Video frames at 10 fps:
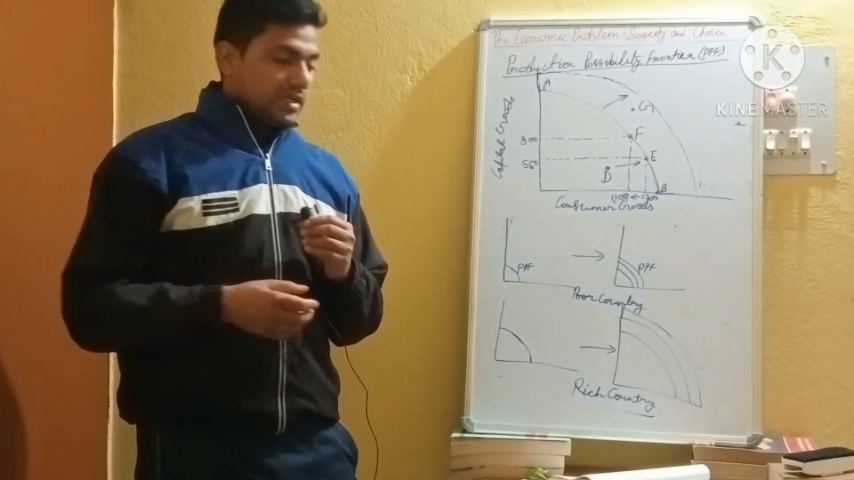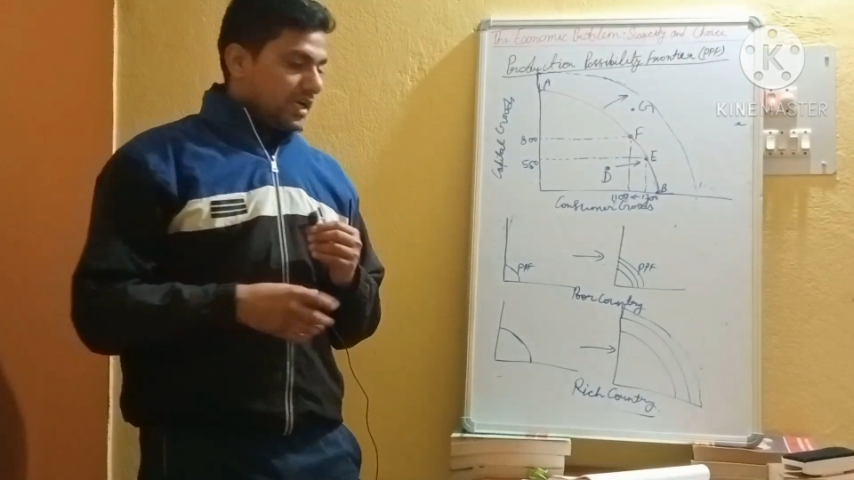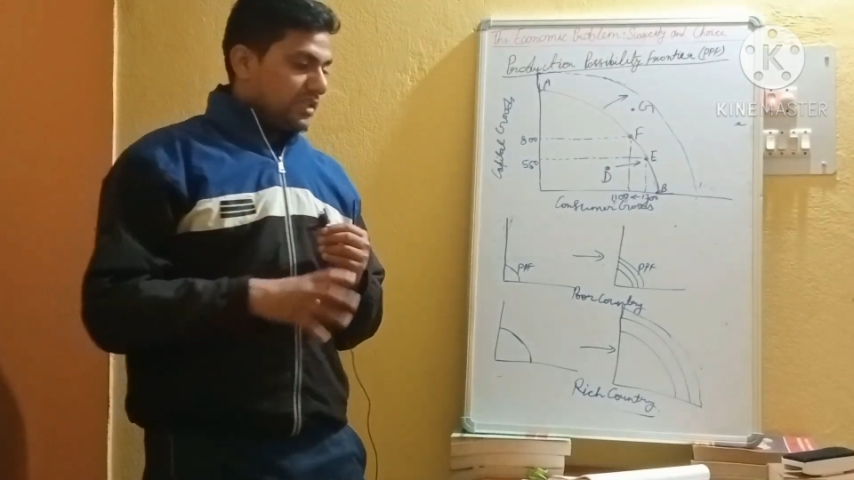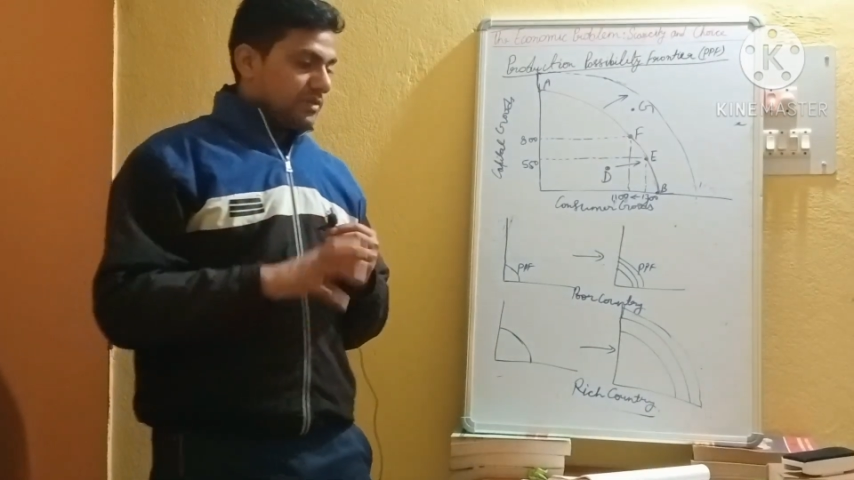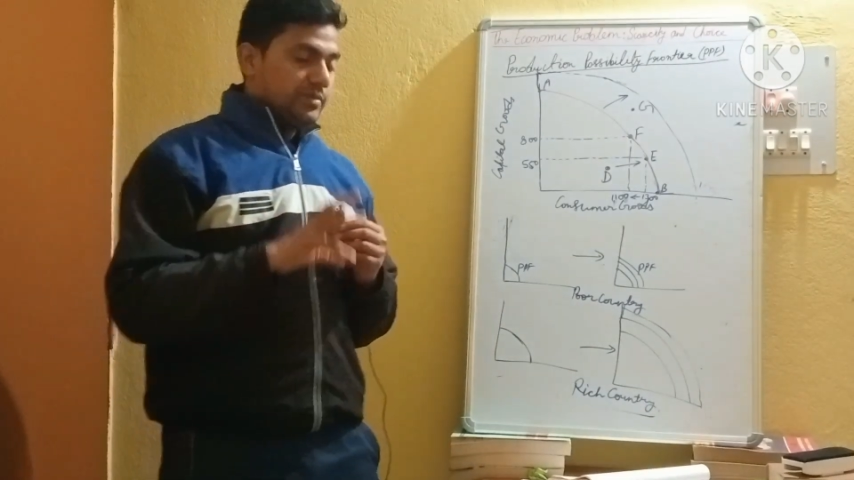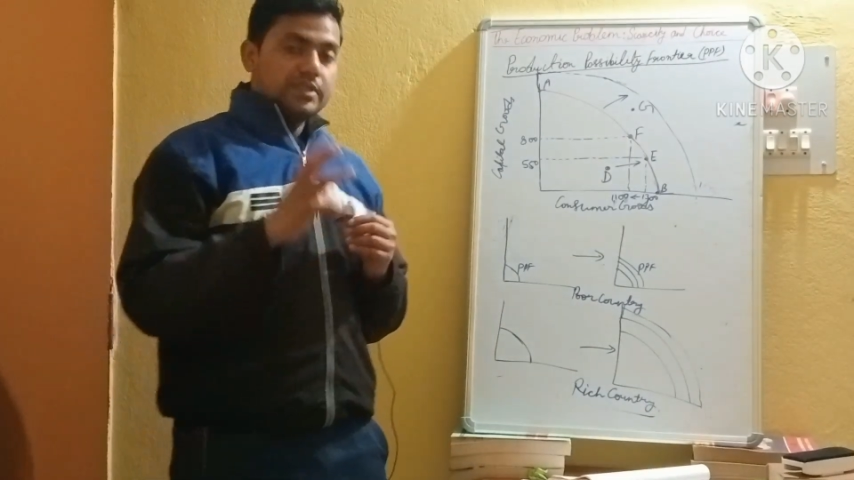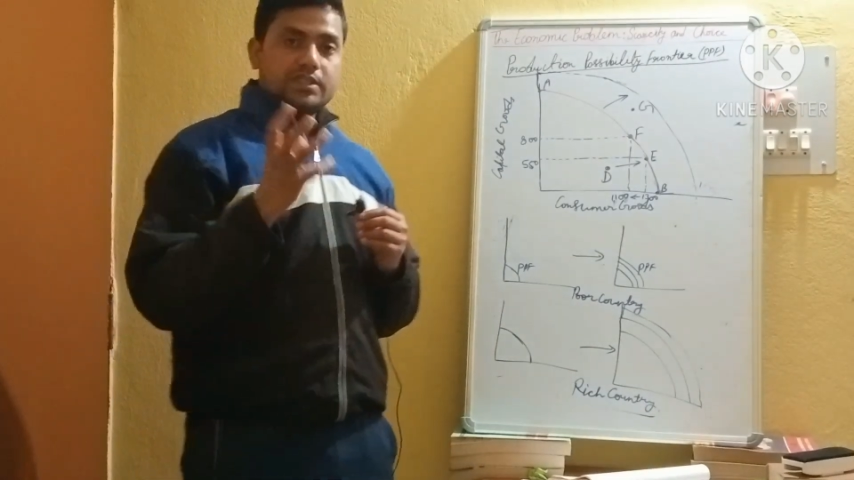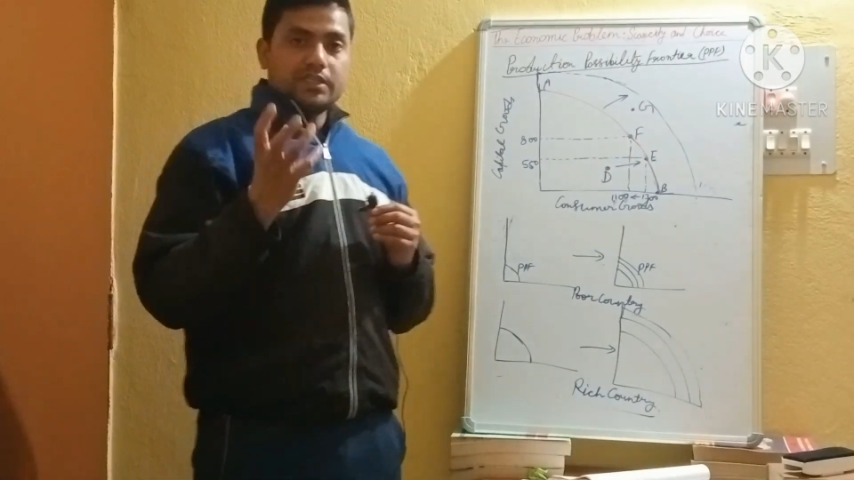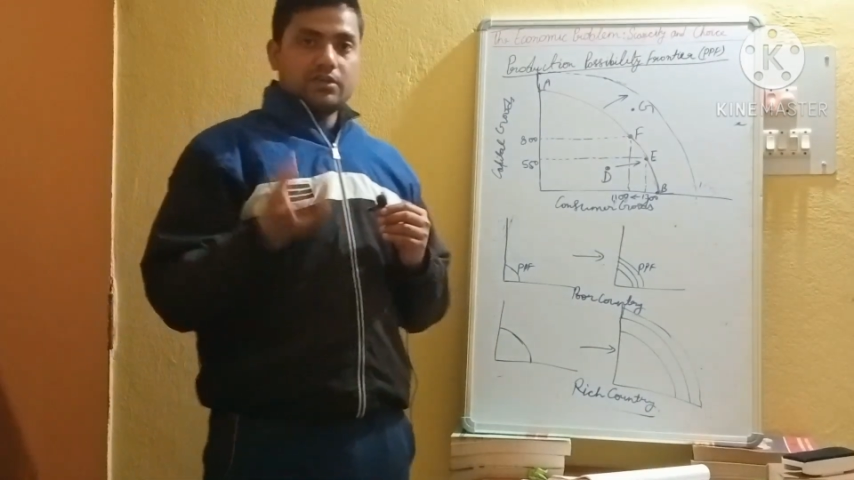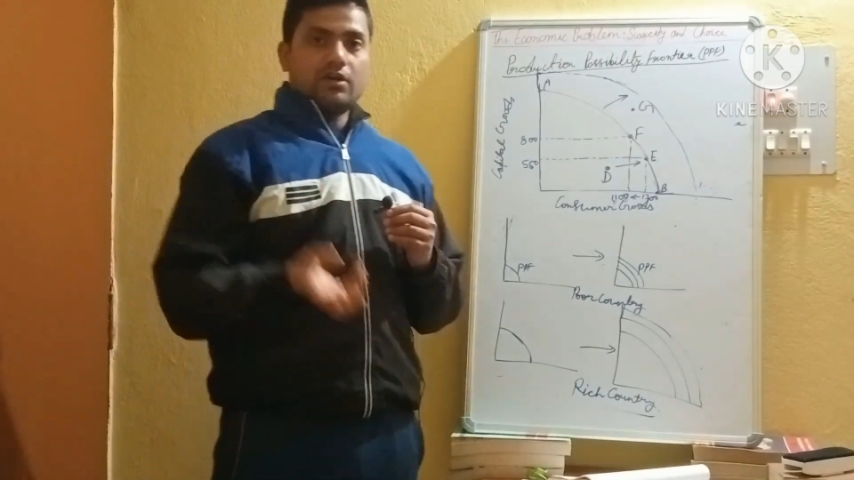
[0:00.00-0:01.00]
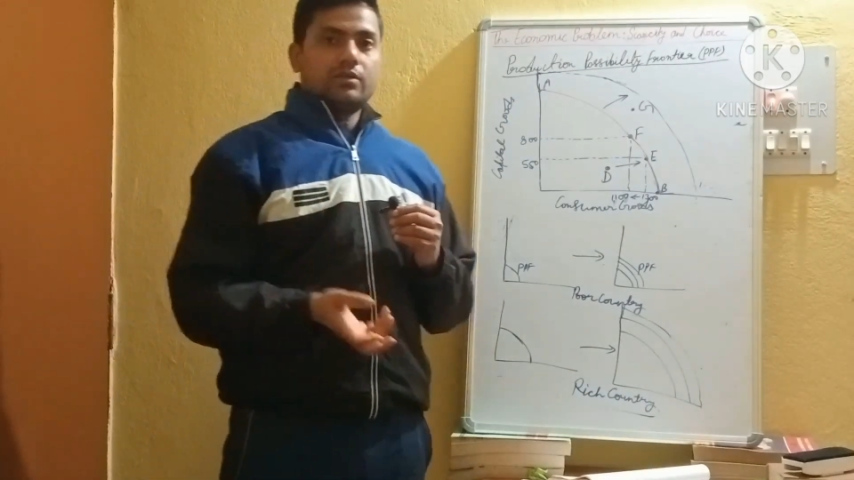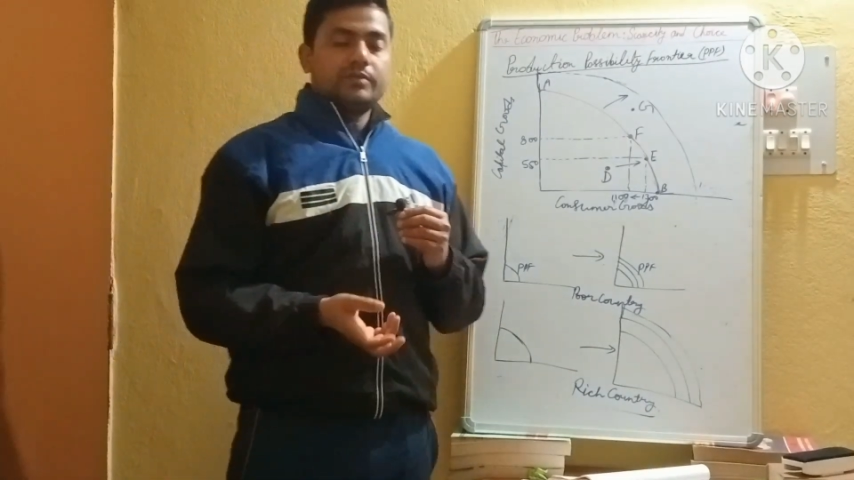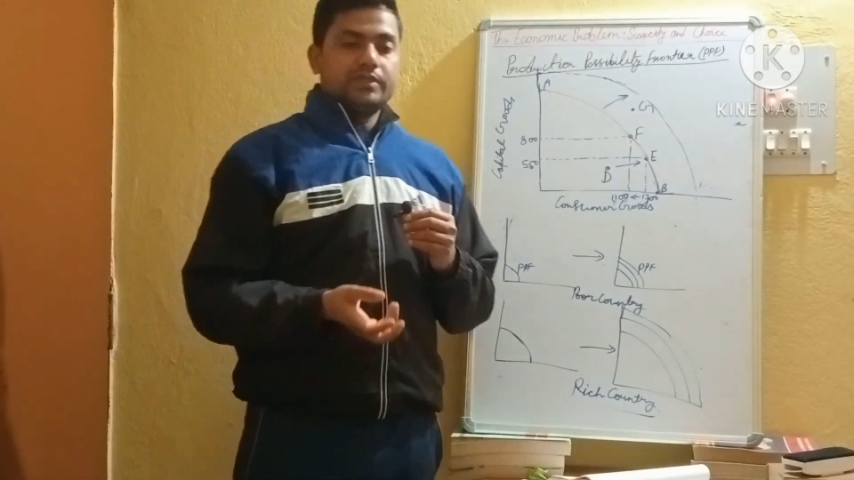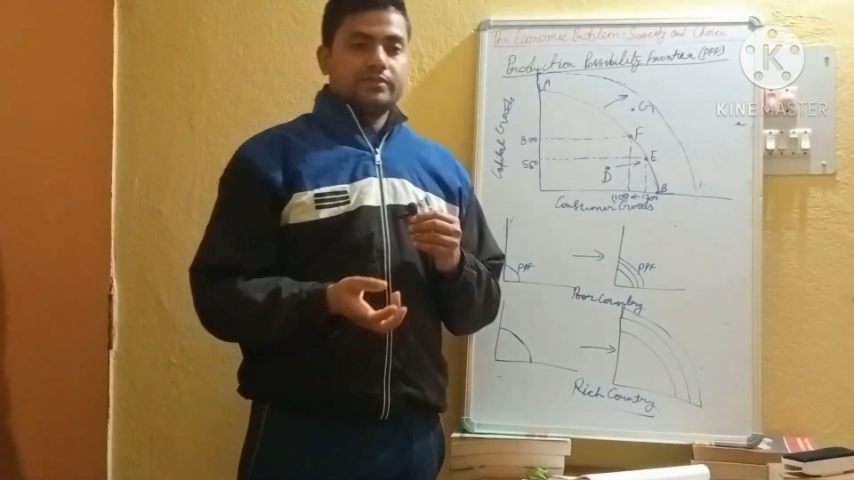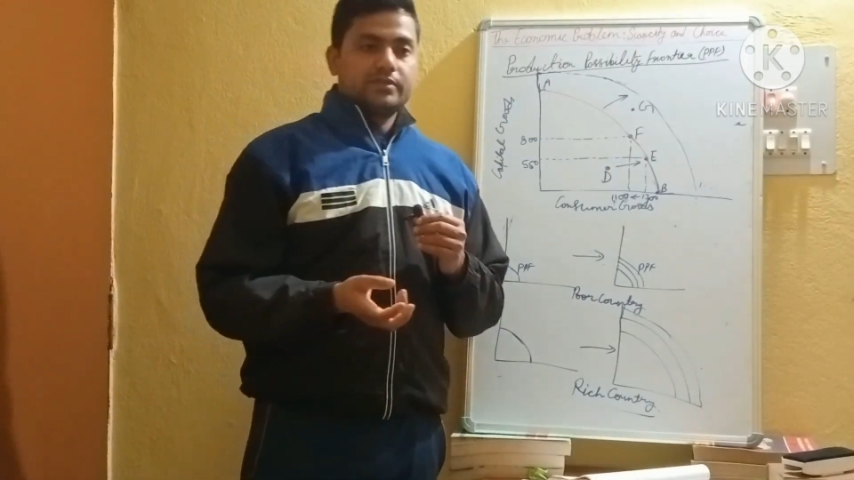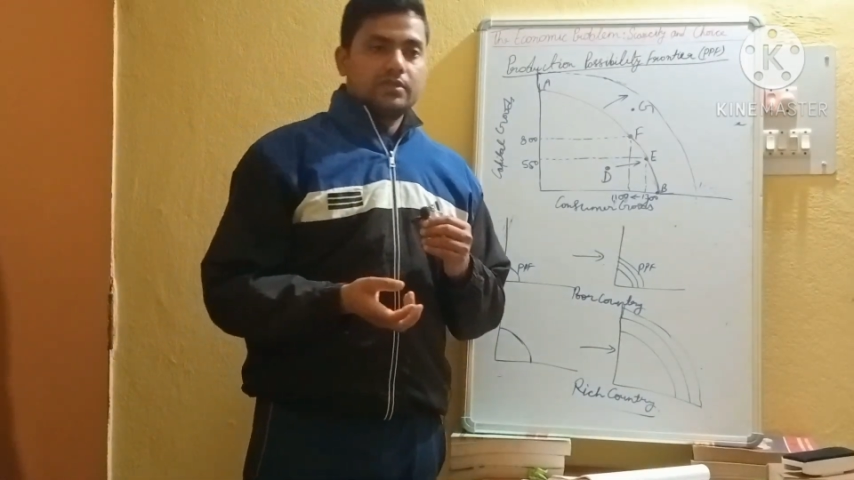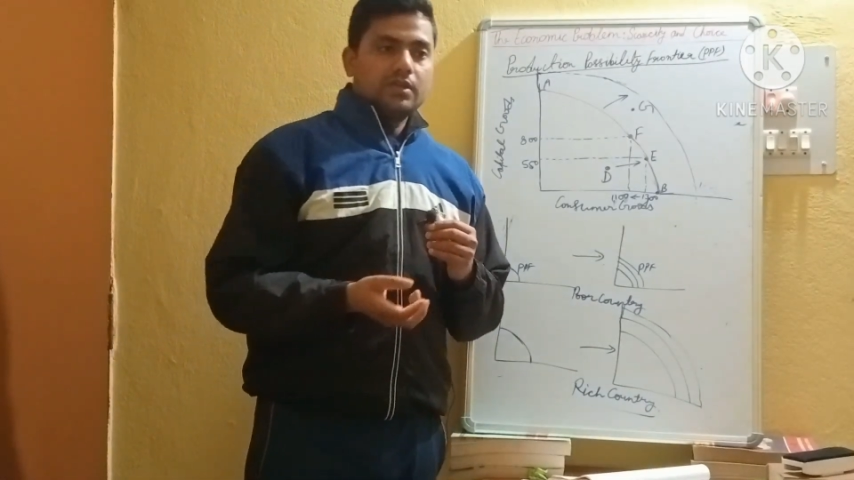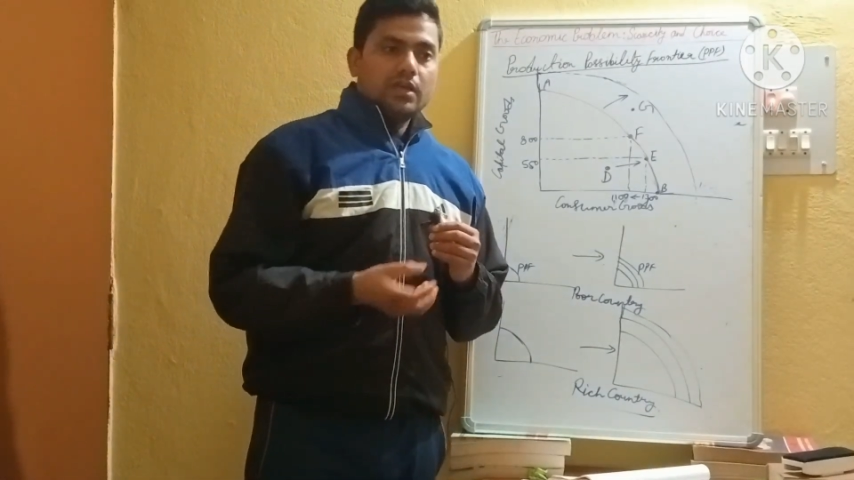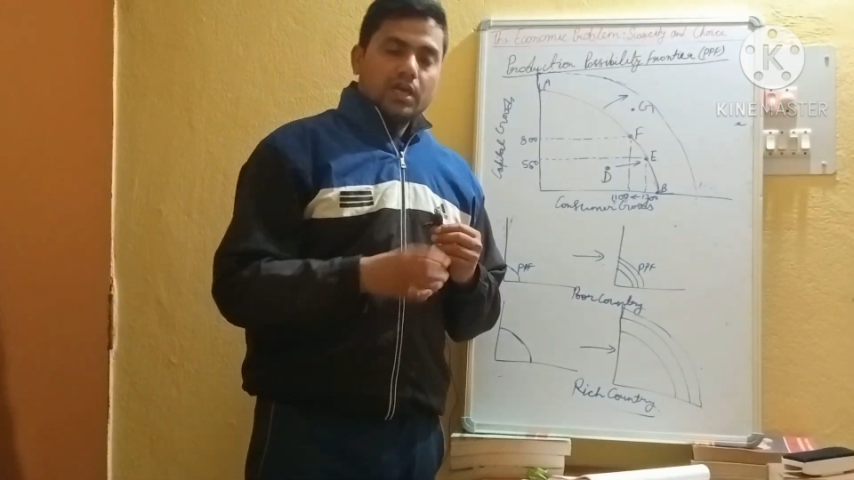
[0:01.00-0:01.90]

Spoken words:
and the mixed economies.